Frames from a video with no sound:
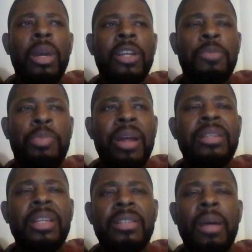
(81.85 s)

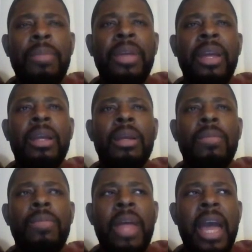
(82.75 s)
expressing something
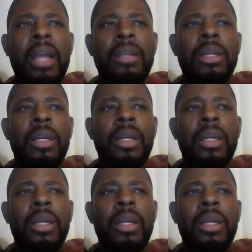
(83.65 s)
that